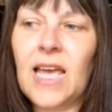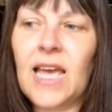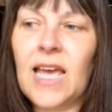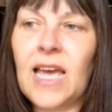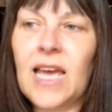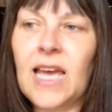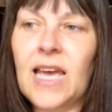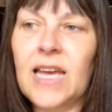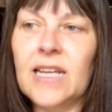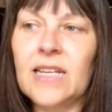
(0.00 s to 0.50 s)

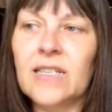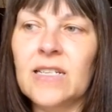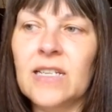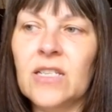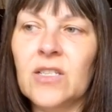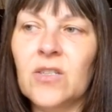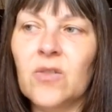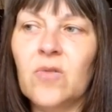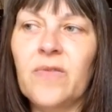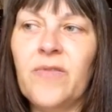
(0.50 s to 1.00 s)
And
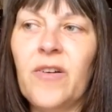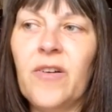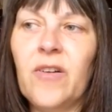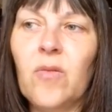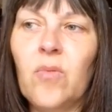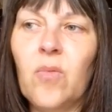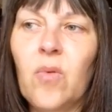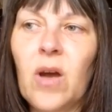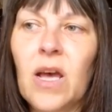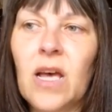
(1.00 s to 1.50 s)
it's all
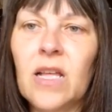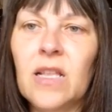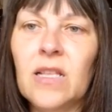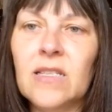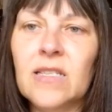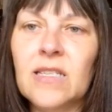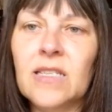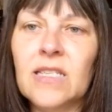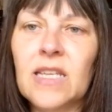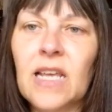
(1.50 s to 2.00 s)
very
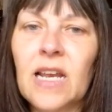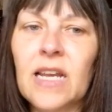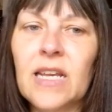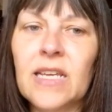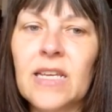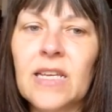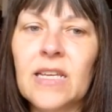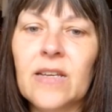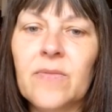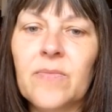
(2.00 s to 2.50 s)
well
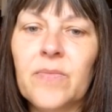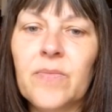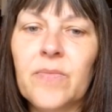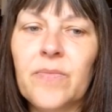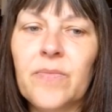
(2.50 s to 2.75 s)
selling